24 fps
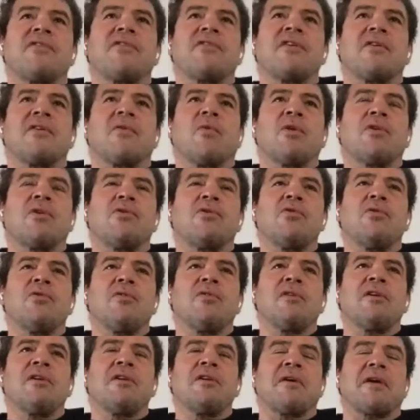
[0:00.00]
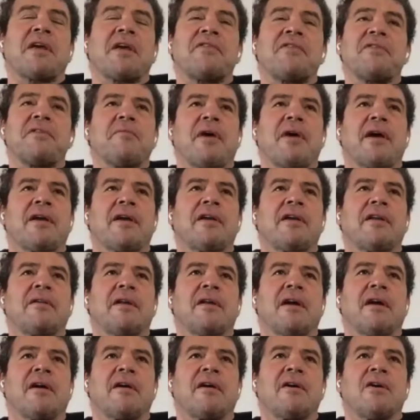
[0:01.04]
when you, you know, I guess in my in
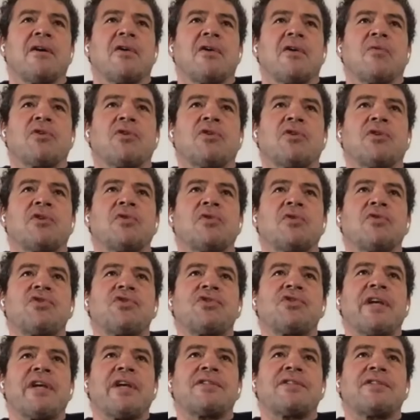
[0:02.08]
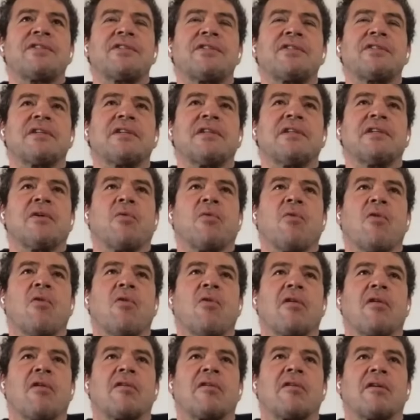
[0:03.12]
uh, when you do sets in the
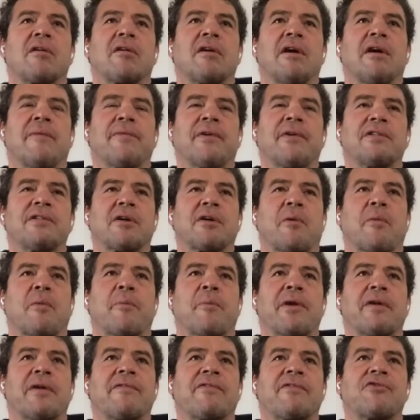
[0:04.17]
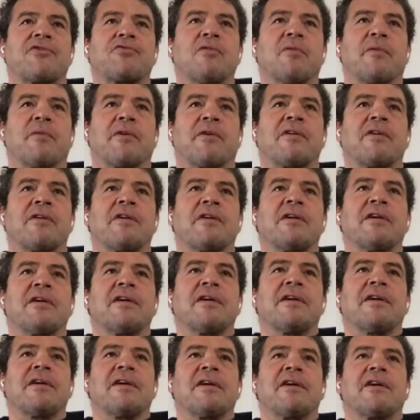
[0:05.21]
water um, as a competitive swimmer,
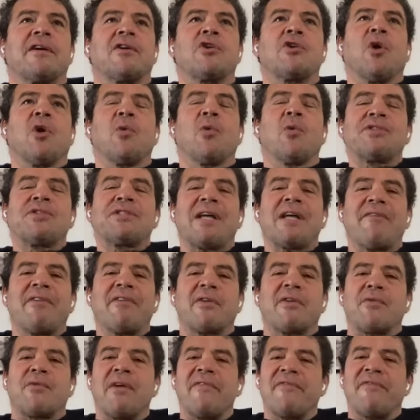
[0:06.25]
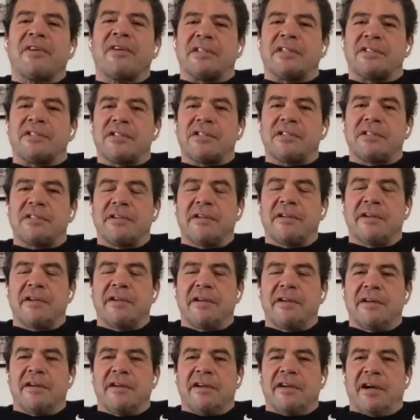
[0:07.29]
you always have a reference.
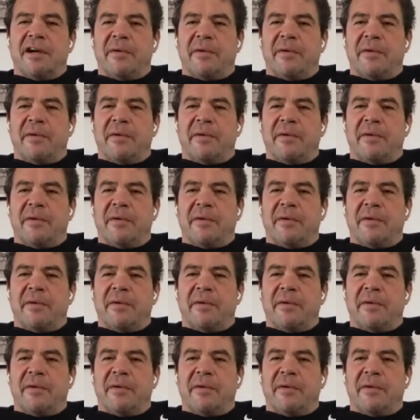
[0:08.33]
I